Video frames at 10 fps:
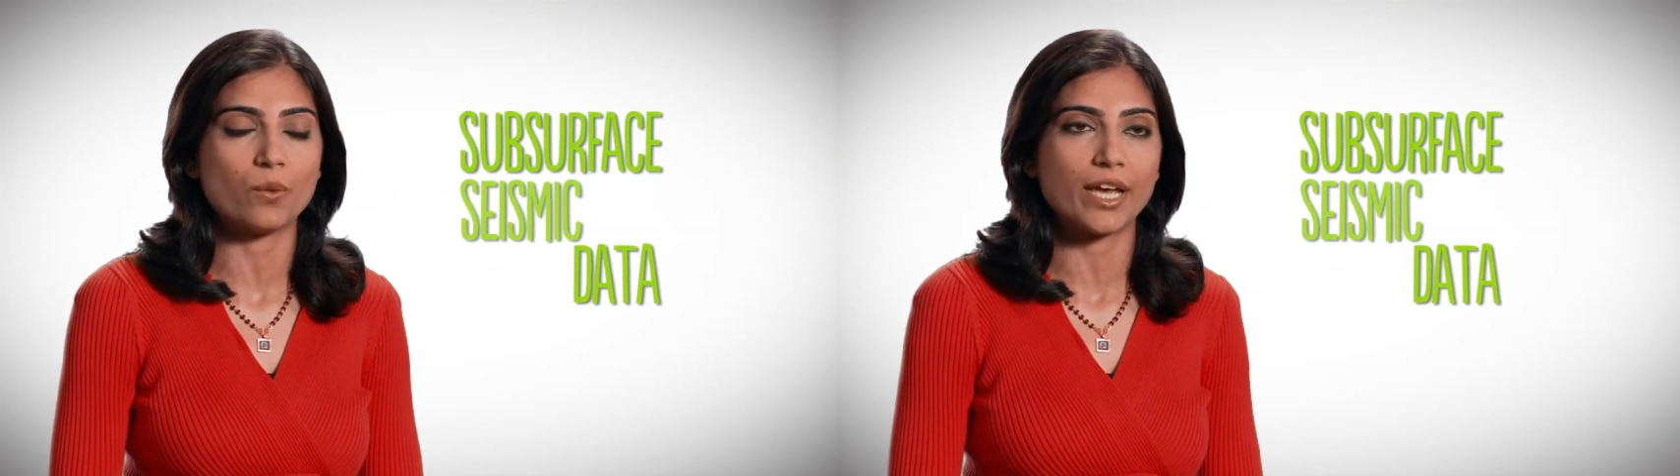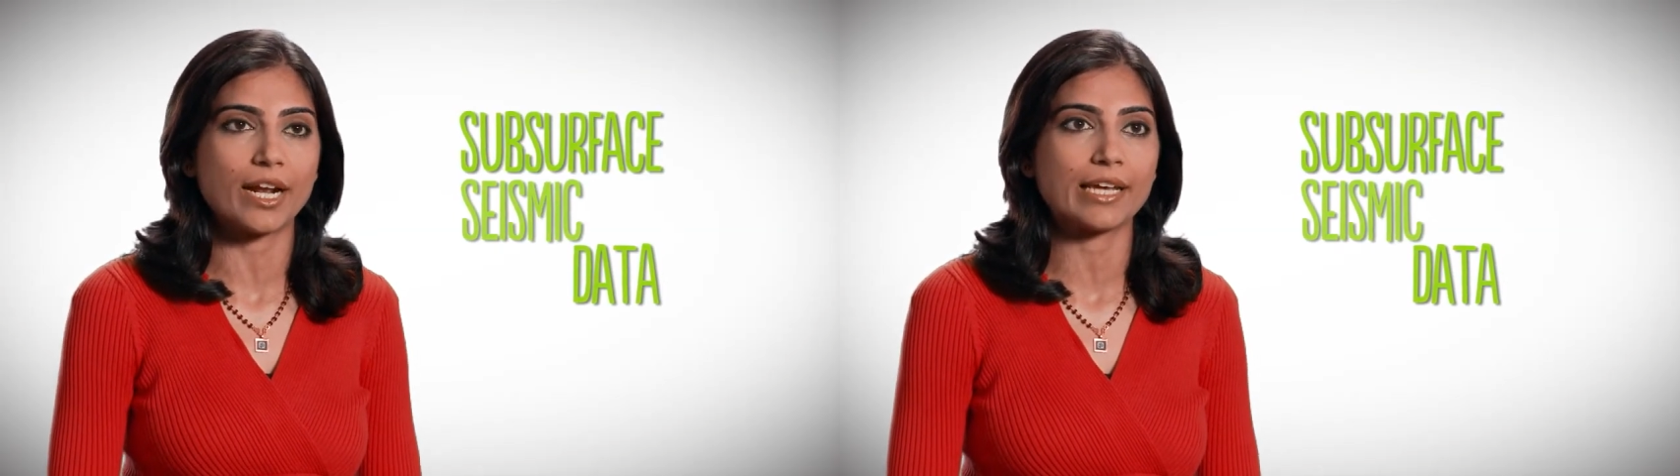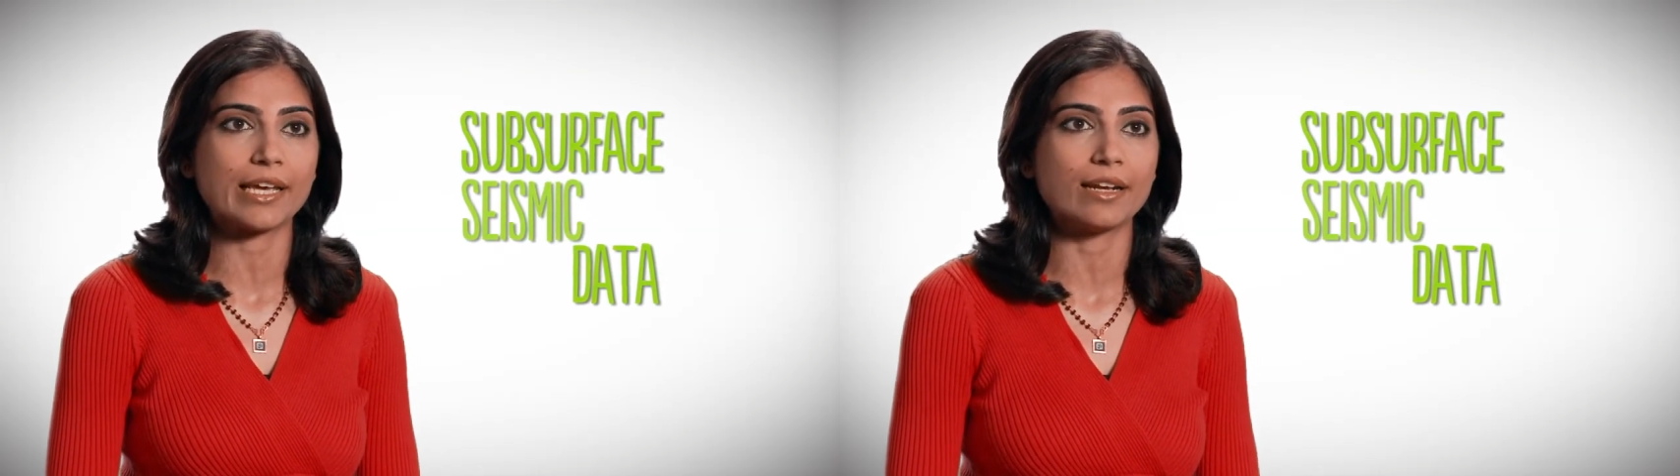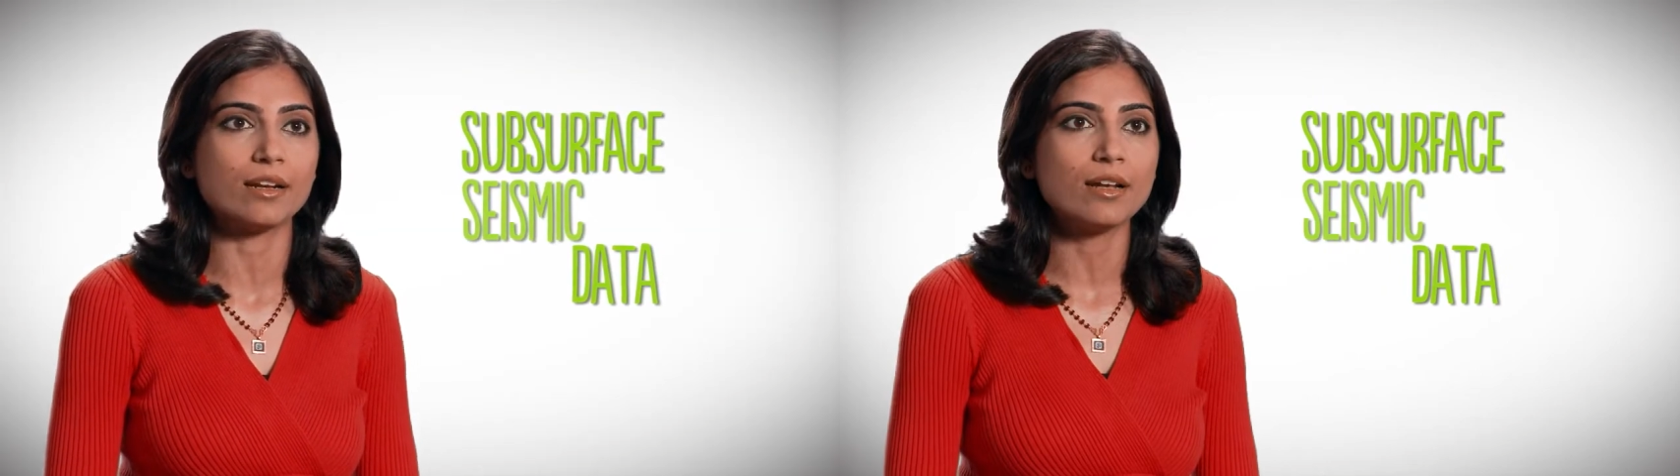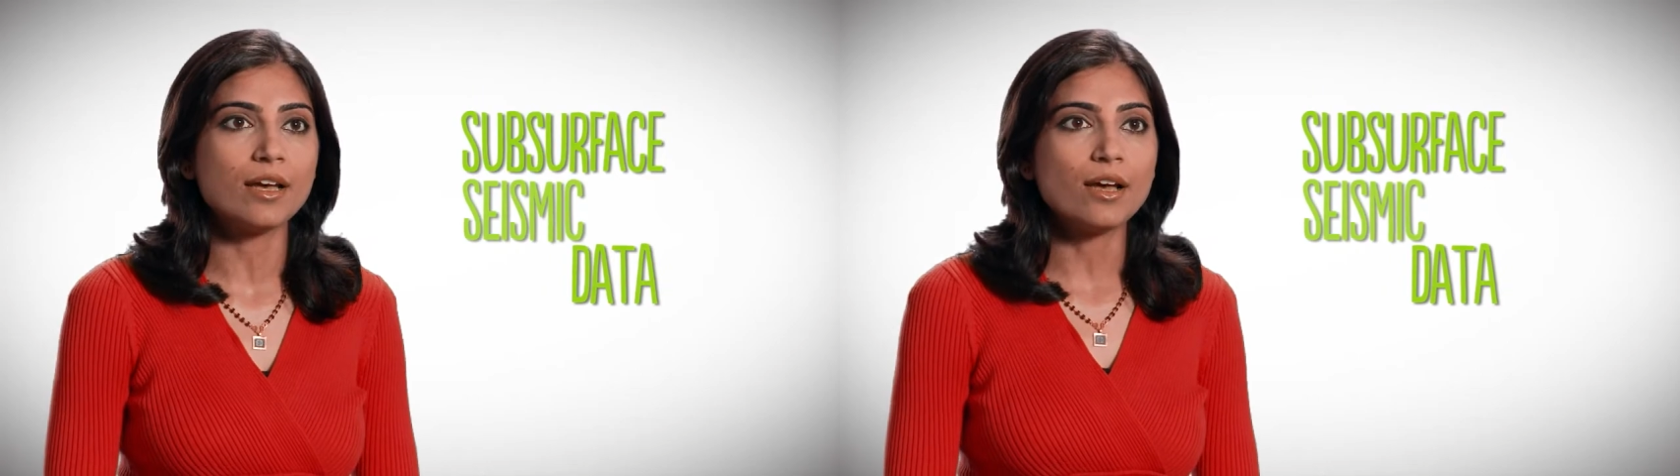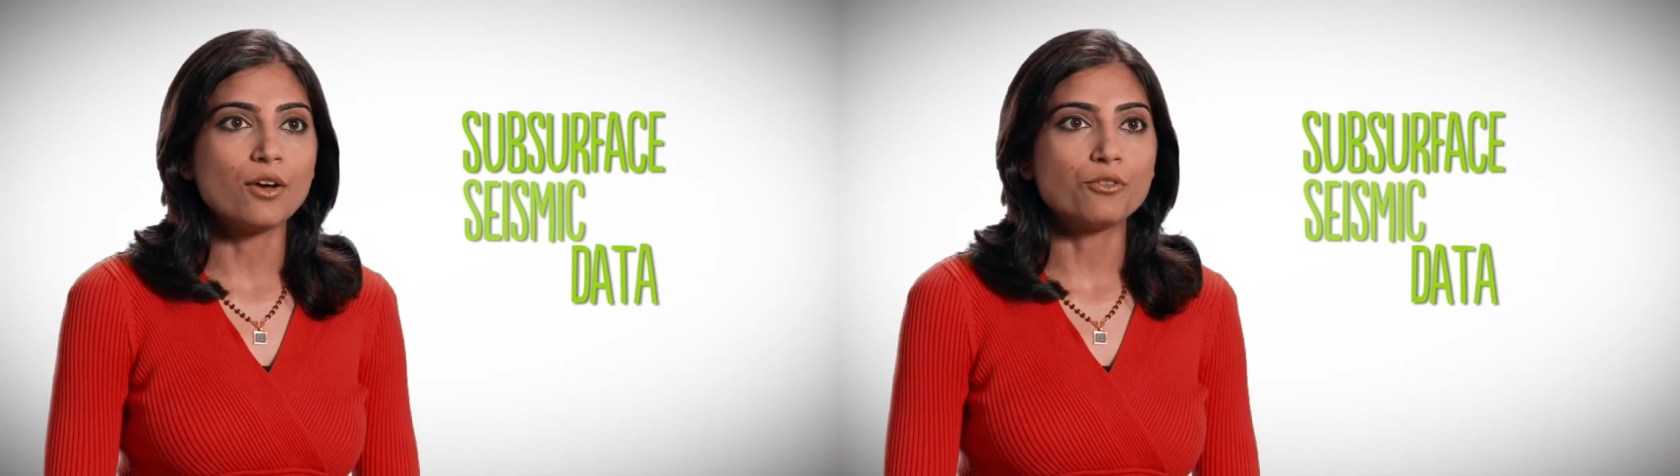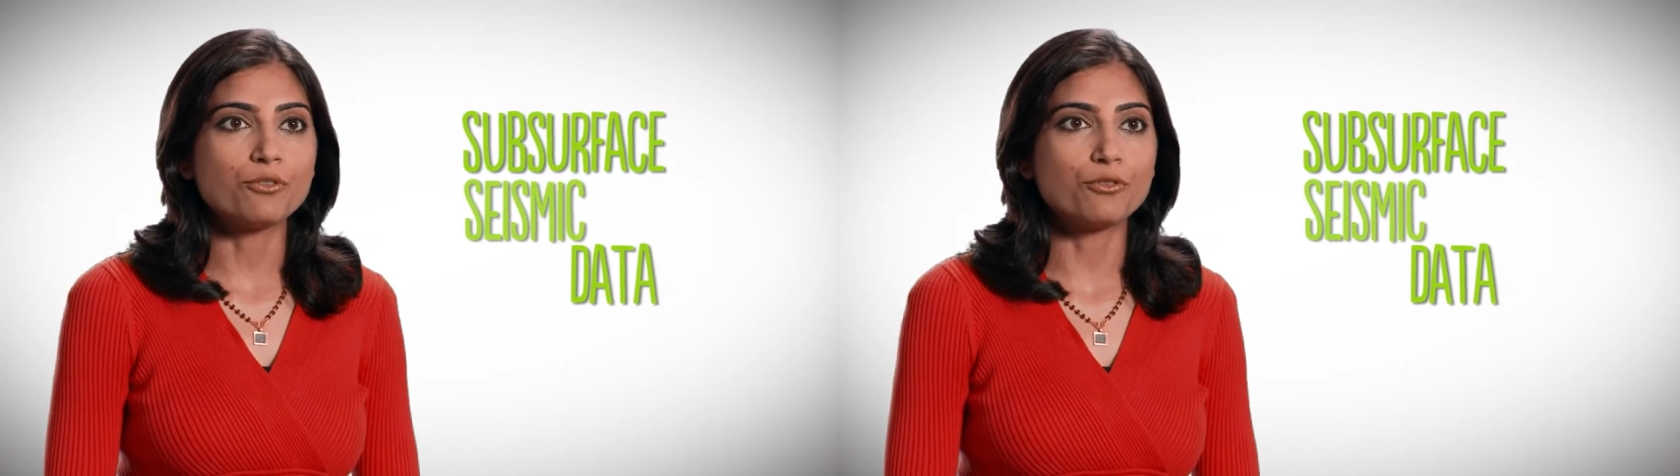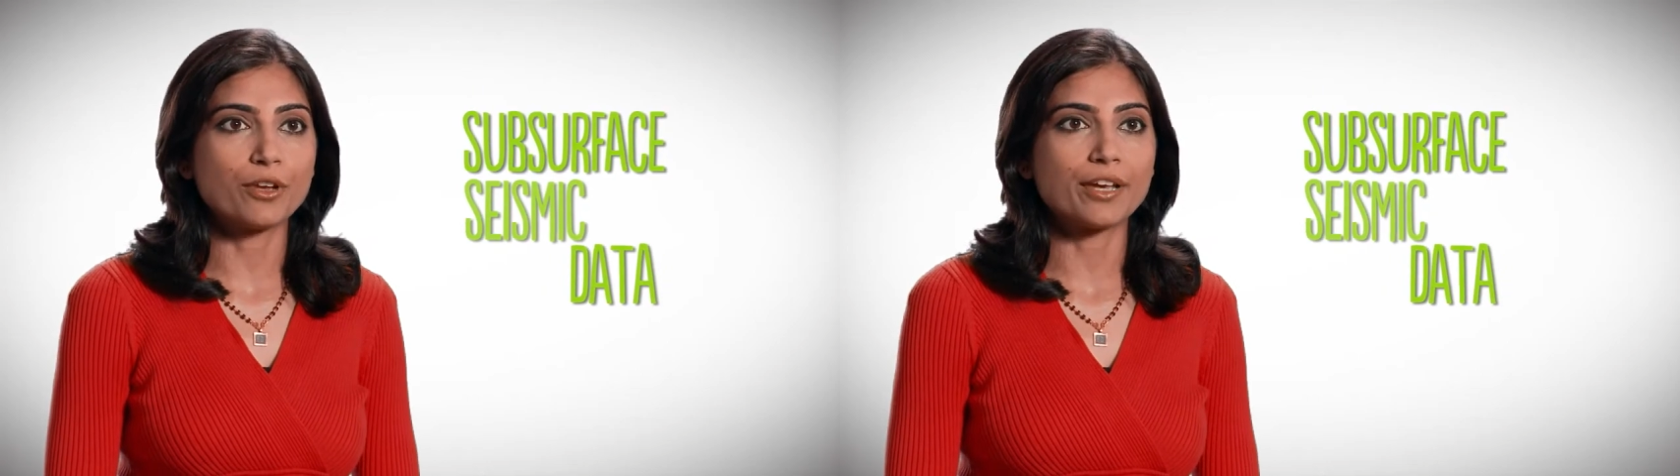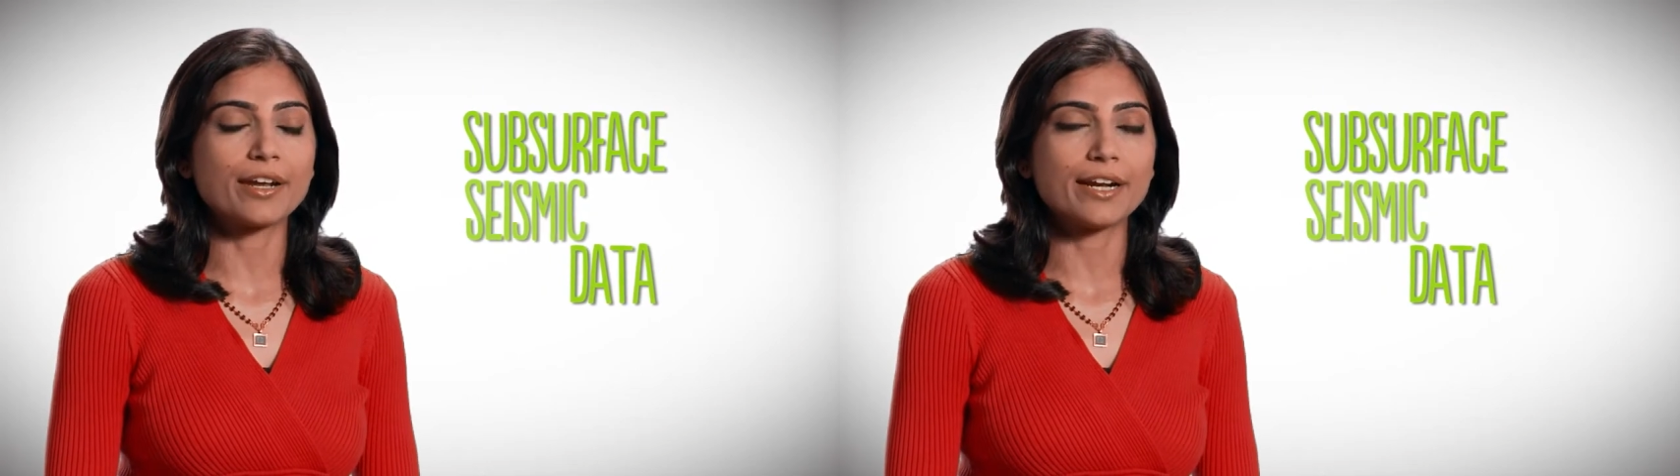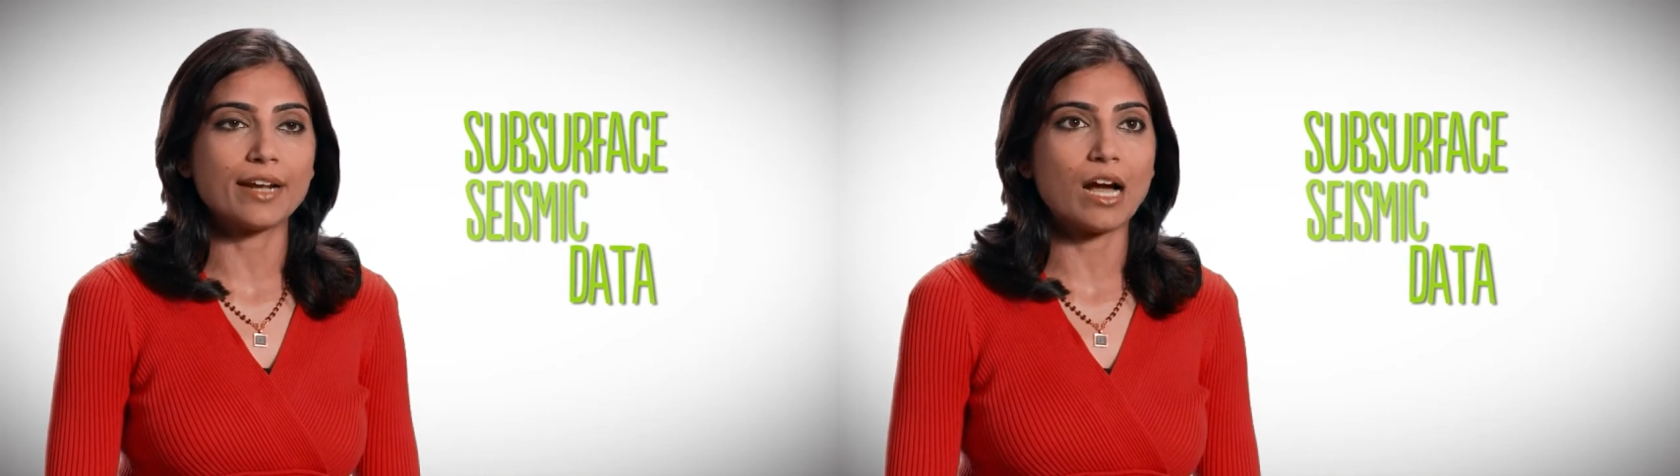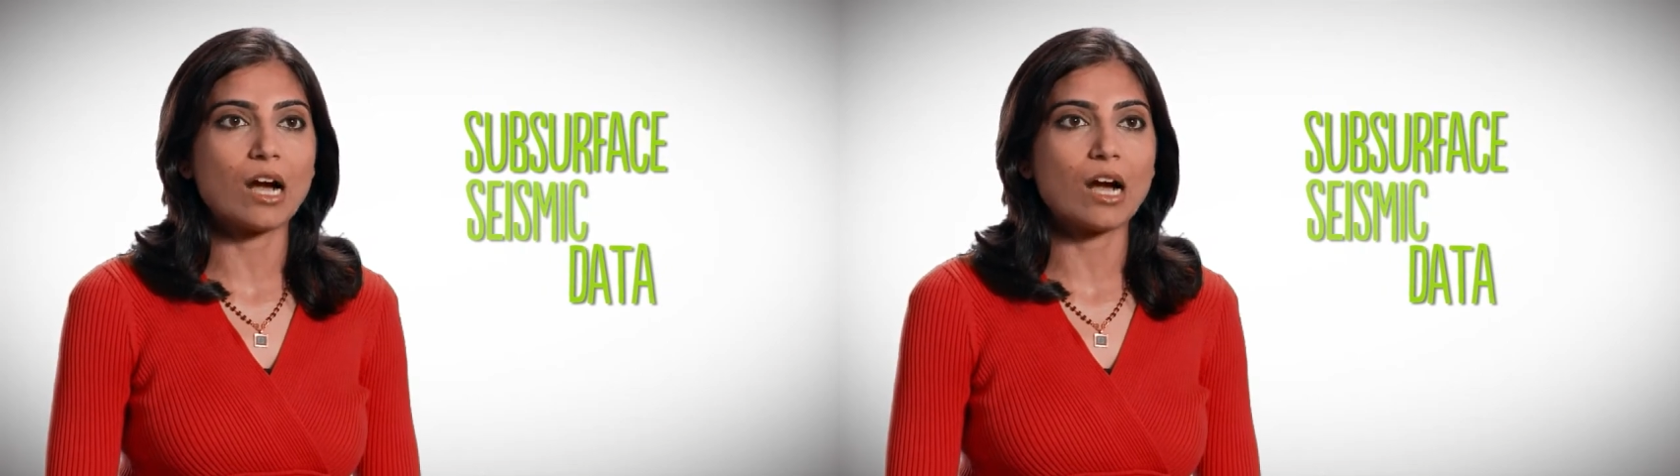where I can figure it